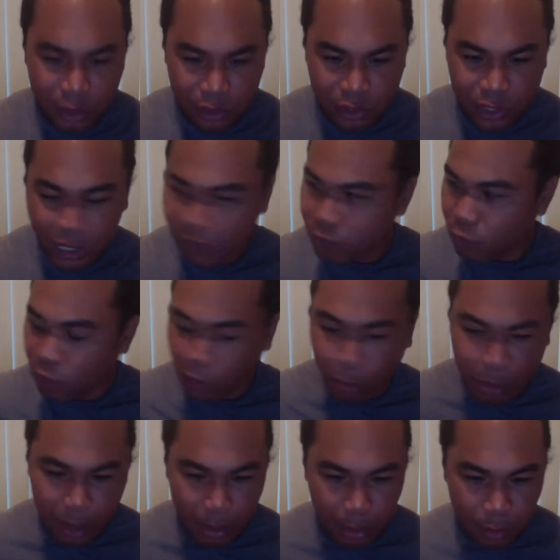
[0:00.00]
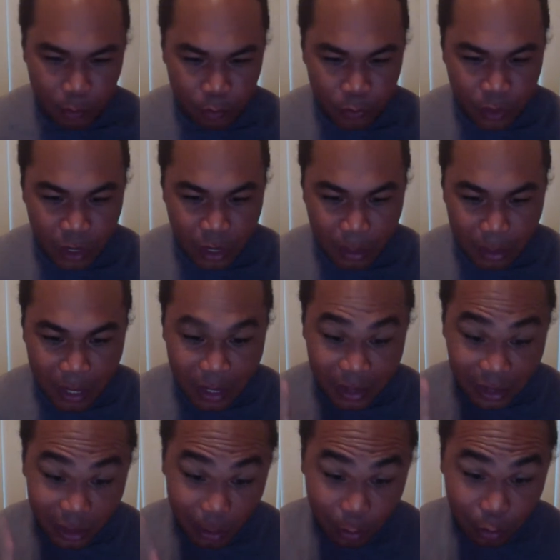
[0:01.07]
yourself to other people
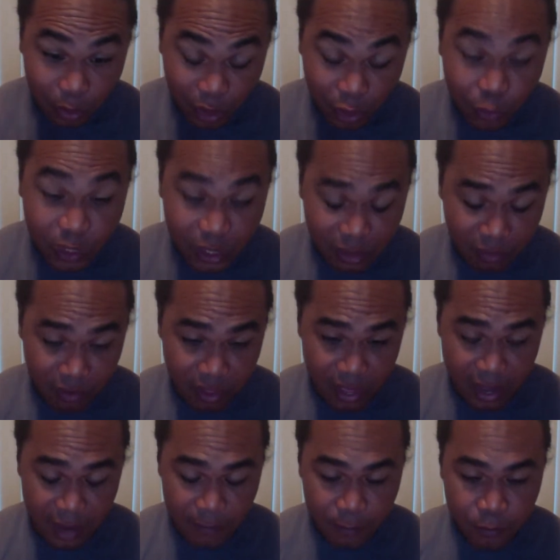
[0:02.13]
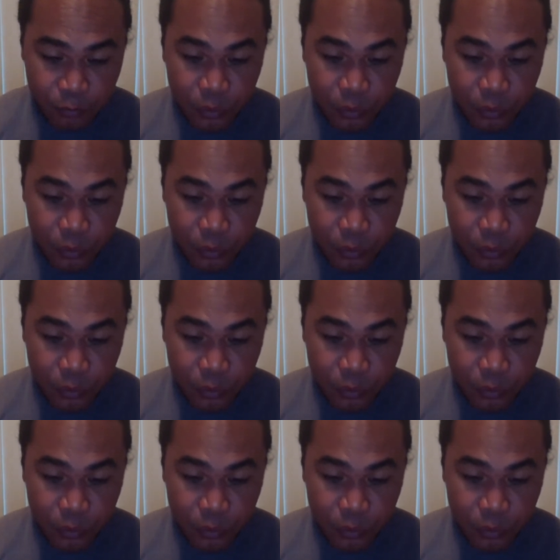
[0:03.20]
because there's a reason for that.